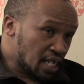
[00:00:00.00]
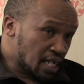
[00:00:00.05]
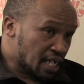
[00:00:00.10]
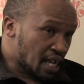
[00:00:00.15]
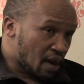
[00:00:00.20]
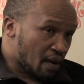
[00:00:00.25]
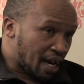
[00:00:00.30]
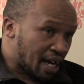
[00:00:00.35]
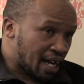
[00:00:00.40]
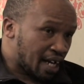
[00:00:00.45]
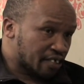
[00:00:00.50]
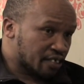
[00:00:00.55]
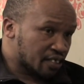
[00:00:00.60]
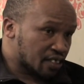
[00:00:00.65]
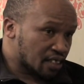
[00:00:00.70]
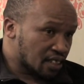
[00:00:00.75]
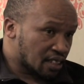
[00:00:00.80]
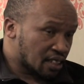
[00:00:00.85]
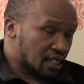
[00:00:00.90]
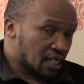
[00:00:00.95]
in our
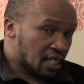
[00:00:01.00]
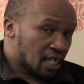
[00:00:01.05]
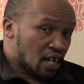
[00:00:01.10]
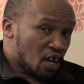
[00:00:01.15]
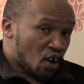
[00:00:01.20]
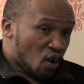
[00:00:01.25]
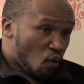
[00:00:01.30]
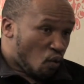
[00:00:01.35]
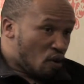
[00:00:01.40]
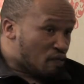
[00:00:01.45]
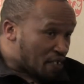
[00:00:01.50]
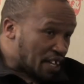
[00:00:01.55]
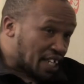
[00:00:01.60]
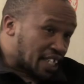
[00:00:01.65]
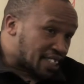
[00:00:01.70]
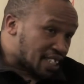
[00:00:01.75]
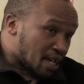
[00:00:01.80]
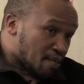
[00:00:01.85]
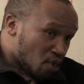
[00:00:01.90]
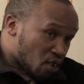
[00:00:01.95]
country. We're
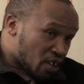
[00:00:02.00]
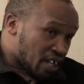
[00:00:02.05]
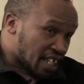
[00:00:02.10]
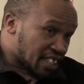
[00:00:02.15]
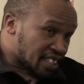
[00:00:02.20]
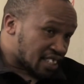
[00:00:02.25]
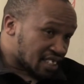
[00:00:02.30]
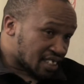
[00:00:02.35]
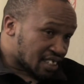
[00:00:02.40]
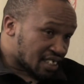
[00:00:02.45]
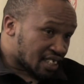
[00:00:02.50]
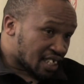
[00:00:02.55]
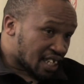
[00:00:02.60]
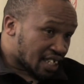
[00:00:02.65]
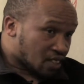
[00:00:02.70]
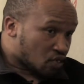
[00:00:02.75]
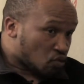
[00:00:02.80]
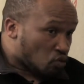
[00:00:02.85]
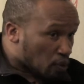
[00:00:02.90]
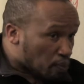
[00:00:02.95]
very democratic in
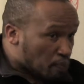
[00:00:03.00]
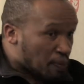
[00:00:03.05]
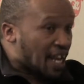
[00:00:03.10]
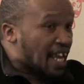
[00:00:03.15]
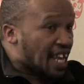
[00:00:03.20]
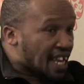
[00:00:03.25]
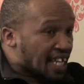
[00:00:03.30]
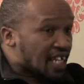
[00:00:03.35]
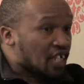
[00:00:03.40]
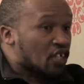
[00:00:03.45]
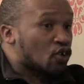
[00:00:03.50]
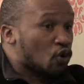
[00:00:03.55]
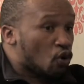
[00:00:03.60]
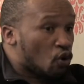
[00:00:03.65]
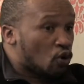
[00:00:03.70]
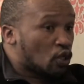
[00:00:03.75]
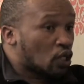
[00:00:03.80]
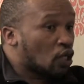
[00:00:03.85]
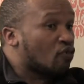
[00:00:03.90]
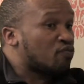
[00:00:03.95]
that. We're playing a
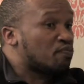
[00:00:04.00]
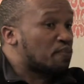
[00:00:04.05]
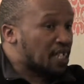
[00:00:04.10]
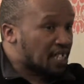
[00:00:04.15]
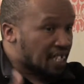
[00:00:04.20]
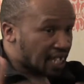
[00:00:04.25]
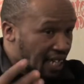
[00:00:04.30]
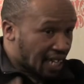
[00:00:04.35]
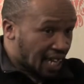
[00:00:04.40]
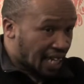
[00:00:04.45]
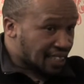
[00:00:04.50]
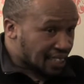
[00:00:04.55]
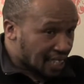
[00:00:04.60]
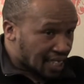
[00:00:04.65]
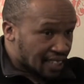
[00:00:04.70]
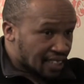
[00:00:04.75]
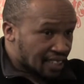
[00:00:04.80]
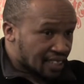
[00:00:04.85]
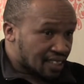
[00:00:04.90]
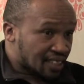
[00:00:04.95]
role of being a
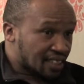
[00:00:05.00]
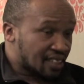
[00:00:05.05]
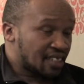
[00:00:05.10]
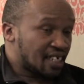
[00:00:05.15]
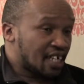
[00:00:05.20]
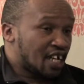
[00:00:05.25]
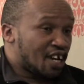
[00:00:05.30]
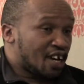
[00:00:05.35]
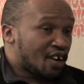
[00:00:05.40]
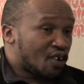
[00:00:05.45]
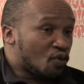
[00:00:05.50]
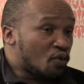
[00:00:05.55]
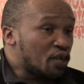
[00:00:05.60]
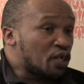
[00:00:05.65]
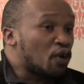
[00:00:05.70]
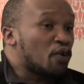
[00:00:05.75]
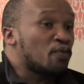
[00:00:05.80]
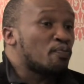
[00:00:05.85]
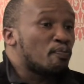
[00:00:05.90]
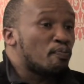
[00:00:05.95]
catalyst.
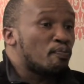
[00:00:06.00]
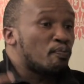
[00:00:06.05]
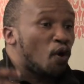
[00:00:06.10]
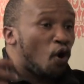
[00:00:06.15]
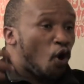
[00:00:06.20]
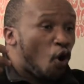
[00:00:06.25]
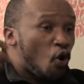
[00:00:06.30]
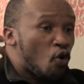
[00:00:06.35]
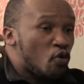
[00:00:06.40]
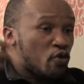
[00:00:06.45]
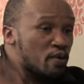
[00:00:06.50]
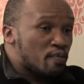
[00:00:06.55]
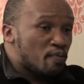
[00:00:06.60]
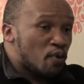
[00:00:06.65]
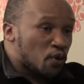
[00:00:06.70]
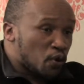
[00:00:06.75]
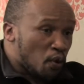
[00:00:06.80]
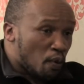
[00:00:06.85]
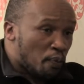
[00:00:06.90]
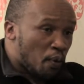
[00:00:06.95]
We don't own
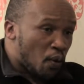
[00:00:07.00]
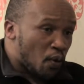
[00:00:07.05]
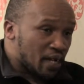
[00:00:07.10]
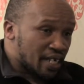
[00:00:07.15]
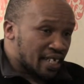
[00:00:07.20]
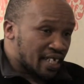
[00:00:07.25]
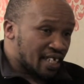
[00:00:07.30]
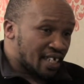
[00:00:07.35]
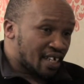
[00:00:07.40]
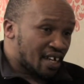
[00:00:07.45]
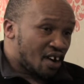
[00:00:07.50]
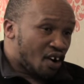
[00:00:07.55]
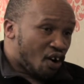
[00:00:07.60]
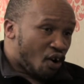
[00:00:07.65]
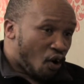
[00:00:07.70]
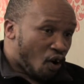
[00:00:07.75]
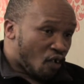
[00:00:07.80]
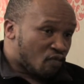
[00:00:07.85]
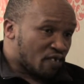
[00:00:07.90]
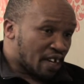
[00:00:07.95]
monopoly
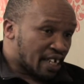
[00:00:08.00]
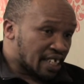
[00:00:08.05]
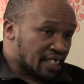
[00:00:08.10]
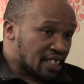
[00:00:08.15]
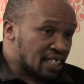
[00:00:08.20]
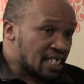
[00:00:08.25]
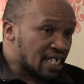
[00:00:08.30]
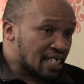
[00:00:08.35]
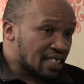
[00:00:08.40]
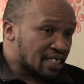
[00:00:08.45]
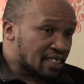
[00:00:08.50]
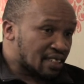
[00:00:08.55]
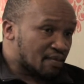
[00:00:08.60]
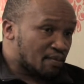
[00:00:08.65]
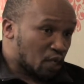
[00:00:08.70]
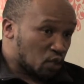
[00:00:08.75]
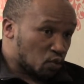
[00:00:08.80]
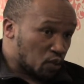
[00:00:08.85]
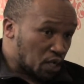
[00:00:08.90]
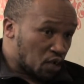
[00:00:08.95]
of ideas,
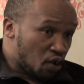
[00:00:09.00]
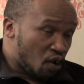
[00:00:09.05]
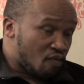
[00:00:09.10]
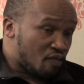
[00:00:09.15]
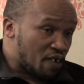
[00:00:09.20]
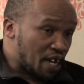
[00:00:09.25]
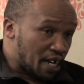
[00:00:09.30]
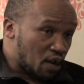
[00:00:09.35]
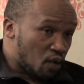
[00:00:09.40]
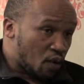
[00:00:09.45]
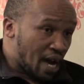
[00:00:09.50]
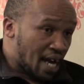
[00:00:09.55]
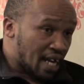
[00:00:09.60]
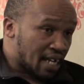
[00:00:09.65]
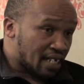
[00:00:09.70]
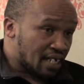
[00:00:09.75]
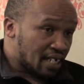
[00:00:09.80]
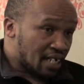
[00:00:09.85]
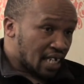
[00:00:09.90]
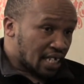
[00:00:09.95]
but we know very
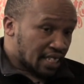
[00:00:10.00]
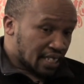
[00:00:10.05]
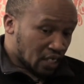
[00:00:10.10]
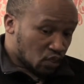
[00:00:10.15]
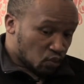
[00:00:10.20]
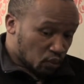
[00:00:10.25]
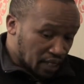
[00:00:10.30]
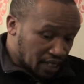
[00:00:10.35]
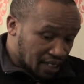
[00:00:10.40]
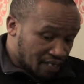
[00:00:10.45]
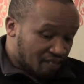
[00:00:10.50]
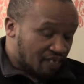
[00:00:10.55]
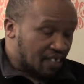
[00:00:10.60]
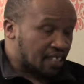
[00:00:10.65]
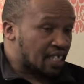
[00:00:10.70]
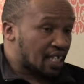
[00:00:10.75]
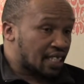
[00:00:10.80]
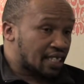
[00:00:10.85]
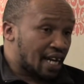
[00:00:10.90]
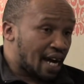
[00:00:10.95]
well that we
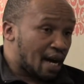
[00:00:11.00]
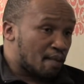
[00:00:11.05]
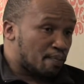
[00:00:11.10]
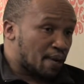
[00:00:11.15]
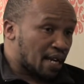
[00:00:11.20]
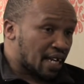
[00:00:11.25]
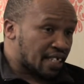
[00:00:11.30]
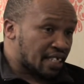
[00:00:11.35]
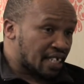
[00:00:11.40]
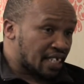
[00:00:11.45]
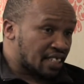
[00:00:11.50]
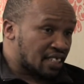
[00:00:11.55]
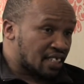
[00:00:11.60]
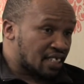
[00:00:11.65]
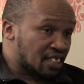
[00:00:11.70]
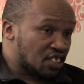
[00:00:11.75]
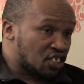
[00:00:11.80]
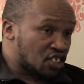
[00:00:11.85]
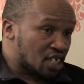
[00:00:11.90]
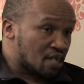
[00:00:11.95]
defeated the apartheid
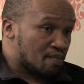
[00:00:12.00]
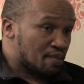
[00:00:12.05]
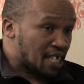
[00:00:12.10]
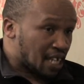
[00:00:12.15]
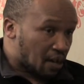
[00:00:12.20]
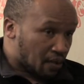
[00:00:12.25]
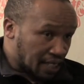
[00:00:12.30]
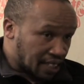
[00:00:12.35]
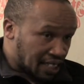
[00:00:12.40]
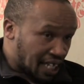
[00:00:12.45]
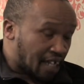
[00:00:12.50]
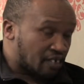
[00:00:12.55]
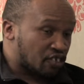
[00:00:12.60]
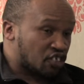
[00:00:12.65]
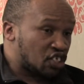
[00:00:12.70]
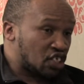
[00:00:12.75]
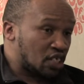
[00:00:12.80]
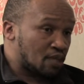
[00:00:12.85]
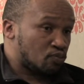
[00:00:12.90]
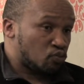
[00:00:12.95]
regime in our
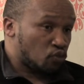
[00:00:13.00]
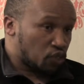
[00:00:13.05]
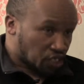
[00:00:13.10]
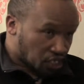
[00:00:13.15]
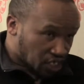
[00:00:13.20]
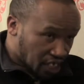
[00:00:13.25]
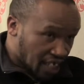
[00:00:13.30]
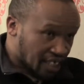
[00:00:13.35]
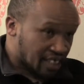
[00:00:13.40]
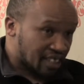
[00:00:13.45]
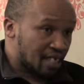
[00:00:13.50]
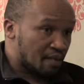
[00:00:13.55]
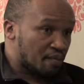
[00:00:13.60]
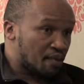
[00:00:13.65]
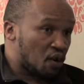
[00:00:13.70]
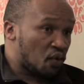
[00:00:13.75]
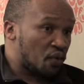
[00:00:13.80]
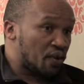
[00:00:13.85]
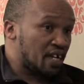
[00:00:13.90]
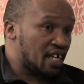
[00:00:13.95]
township. We chased
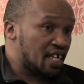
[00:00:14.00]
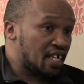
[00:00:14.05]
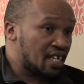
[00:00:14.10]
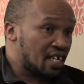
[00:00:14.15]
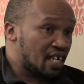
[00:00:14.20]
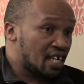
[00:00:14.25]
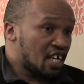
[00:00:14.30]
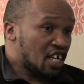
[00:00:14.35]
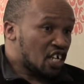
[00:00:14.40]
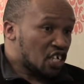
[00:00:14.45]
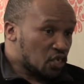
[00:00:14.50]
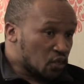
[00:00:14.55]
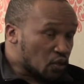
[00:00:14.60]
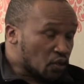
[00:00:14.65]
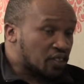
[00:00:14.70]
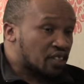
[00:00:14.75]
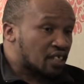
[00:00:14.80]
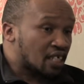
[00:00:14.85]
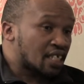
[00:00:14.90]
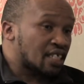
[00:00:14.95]
them away
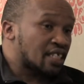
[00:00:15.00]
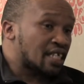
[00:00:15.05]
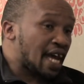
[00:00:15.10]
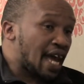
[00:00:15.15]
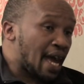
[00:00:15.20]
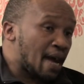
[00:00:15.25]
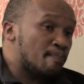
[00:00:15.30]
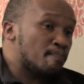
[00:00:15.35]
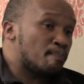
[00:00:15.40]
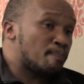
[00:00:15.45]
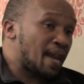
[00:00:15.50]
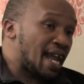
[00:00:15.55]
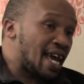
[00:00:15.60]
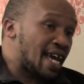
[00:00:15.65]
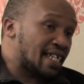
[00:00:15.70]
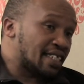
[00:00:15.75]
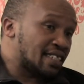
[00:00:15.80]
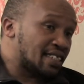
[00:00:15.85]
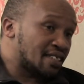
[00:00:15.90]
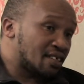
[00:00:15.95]
using the M
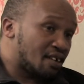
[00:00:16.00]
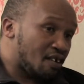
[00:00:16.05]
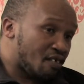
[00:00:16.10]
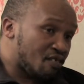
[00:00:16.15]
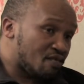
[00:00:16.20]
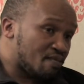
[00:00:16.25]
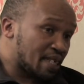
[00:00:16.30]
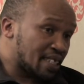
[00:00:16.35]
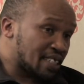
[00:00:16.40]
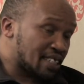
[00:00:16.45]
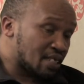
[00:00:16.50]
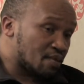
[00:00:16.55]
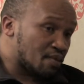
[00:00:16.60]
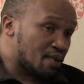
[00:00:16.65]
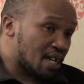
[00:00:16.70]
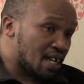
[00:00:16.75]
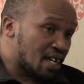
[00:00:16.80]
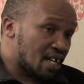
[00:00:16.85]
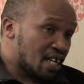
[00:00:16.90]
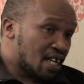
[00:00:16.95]
plan of
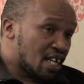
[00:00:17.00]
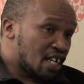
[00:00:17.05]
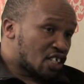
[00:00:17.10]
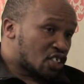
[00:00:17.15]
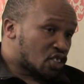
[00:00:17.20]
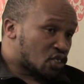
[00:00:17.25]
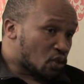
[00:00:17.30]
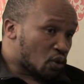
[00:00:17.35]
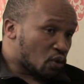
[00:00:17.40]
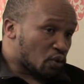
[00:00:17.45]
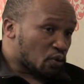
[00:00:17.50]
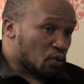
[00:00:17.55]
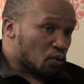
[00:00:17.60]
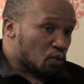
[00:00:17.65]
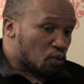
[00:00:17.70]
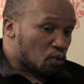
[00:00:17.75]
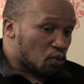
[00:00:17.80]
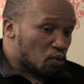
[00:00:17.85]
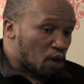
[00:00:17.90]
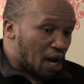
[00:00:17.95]
Madiba. So,
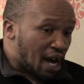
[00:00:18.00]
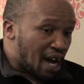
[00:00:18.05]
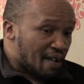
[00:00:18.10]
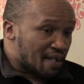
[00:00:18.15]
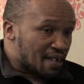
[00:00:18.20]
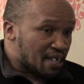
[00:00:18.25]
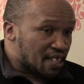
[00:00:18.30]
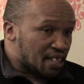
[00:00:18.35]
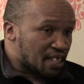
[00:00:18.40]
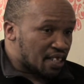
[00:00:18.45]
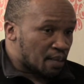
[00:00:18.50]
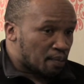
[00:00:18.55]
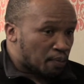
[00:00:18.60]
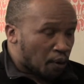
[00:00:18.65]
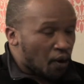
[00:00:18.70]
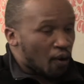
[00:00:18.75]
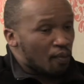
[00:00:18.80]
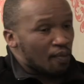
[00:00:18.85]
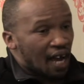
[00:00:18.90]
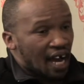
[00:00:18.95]
I mean, the
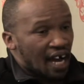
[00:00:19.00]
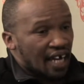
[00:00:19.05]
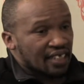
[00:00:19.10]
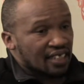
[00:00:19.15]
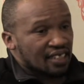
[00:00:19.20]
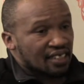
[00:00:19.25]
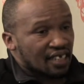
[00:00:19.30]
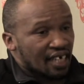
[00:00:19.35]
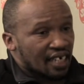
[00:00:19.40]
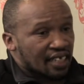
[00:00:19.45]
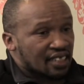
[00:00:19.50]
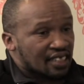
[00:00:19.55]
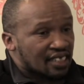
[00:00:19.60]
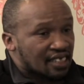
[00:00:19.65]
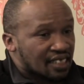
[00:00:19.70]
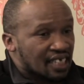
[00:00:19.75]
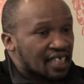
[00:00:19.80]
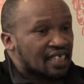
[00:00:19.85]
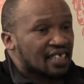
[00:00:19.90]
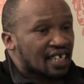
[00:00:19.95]
bottom line is that
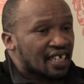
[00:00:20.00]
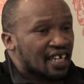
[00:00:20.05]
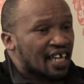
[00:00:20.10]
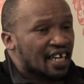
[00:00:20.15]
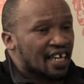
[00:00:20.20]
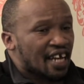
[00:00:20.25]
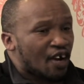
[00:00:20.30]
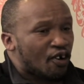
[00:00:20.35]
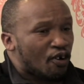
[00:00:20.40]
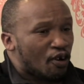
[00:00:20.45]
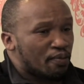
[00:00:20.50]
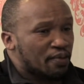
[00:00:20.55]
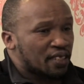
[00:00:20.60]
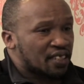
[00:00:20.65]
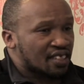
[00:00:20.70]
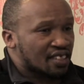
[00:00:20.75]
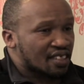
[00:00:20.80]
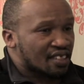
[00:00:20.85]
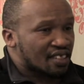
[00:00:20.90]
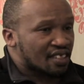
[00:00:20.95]
street and area
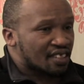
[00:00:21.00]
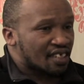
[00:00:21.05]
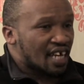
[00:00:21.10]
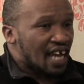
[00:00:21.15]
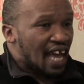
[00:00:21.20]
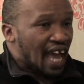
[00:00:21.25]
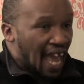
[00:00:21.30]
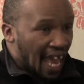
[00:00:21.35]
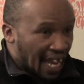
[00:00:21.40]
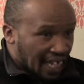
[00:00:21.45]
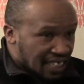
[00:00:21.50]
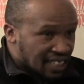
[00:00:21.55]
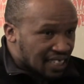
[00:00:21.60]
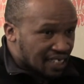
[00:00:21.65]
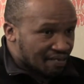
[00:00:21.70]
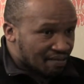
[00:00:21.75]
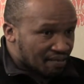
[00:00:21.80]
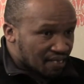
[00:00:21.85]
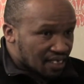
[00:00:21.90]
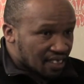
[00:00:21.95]
committees,
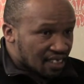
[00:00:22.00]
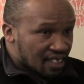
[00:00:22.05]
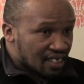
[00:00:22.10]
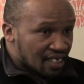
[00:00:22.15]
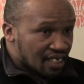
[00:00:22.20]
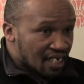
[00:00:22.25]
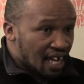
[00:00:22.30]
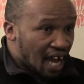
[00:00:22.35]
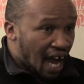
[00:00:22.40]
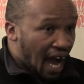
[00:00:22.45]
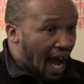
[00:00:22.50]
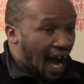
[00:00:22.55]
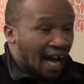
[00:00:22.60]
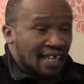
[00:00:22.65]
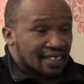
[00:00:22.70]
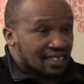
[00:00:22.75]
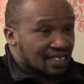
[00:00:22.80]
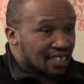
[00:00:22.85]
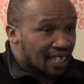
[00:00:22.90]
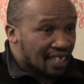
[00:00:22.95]
activists,
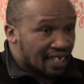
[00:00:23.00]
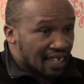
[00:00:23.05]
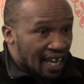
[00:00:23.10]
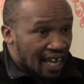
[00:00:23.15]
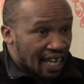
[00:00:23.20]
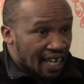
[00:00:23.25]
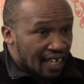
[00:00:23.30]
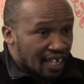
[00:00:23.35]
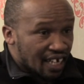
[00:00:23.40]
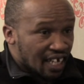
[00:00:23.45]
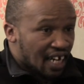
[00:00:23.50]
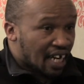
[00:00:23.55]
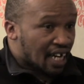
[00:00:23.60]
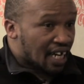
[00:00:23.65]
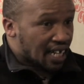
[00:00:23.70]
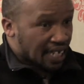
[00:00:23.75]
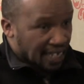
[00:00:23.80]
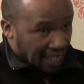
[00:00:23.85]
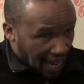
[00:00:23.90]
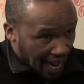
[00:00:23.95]
are still there.
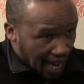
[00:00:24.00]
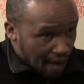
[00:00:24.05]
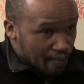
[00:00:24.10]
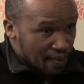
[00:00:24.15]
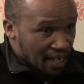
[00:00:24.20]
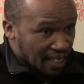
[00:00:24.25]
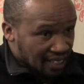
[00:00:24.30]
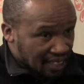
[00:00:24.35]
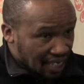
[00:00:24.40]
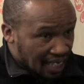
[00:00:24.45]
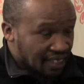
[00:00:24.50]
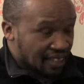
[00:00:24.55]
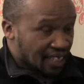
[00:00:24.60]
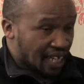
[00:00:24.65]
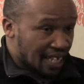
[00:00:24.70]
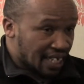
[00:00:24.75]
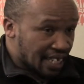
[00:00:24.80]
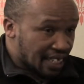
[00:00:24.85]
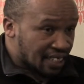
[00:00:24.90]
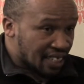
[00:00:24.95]
Crime has
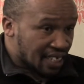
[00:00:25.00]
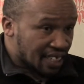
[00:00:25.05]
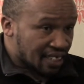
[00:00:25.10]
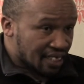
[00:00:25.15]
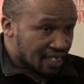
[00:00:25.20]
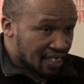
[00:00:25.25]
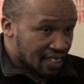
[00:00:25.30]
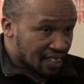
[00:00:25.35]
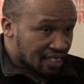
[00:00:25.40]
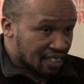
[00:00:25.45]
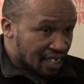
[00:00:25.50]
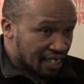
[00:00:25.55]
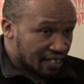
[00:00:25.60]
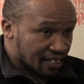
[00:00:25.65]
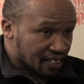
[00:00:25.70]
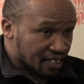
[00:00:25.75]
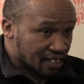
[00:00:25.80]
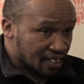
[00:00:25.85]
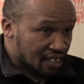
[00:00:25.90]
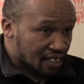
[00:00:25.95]
escalated in this
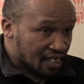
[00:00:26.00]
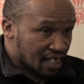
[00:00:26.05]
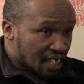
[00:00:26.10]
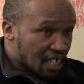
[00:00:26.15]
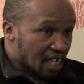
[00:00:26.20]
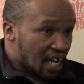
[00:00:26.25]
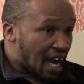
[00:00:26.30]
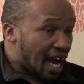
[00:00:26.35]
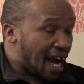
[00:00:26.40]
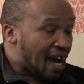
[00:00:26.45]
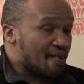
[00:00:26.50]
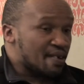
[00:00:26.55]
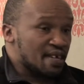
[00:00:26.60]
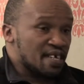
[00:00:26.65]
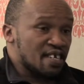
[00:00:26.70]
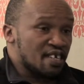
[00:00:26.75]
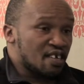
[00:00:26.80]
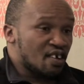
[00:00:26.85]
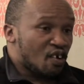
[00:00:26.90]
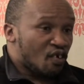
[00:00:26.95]
country. I
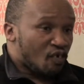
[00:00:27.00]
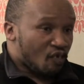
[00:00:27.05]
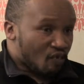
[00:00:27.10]
mean,